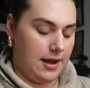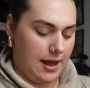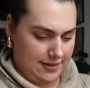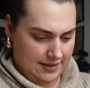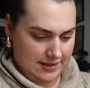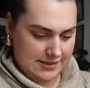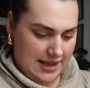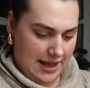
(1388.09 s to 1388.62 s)
I
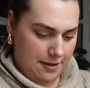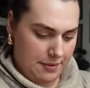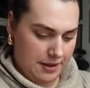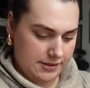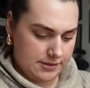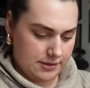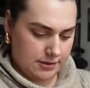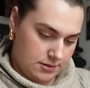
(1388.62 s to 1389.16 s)
think that's a hair
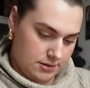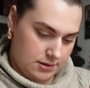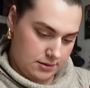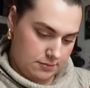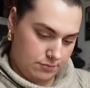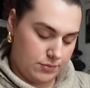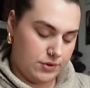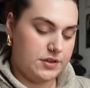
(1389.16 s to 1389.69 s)
mask.
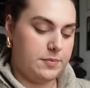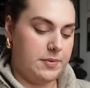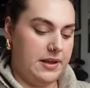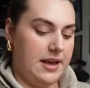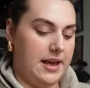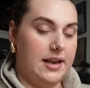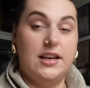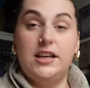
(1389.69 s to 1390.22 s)
It must be,
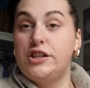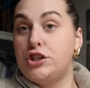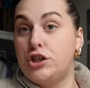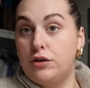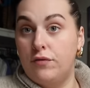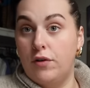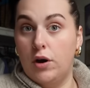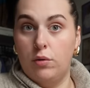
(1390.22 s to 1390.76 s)
yeah, Le
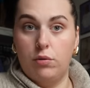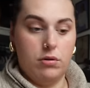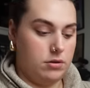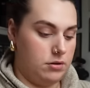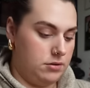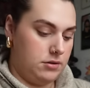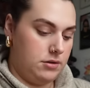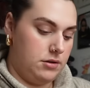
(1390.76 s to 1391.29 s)
Cheveux.
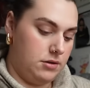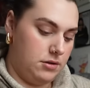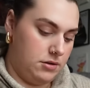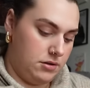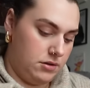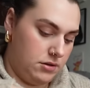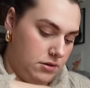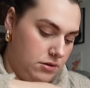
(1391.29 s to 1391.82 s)

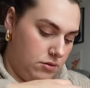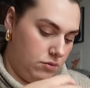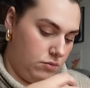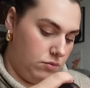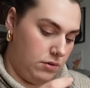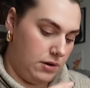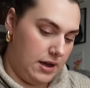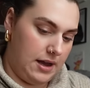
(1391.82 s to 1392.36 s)

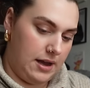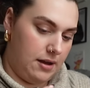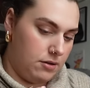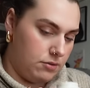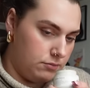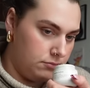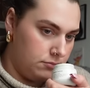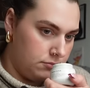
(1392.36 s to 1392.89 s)

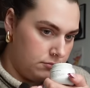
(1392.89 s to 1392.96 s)
Wow.